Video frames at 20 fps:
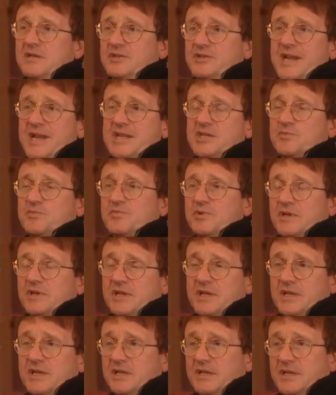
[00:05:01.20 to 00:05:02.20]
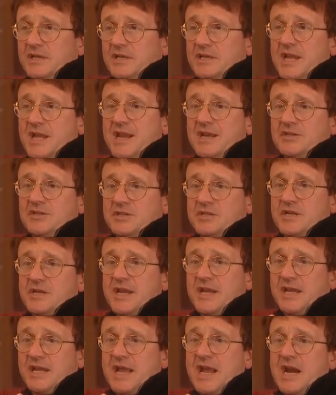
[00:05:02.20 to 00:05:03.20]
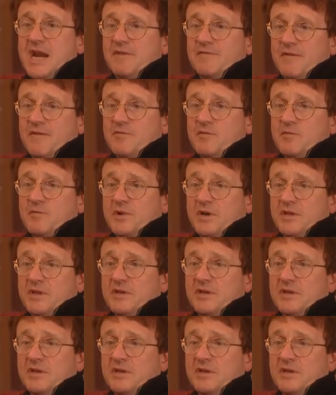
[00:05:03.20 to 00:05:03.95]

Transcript: desperately keen to take care of everybody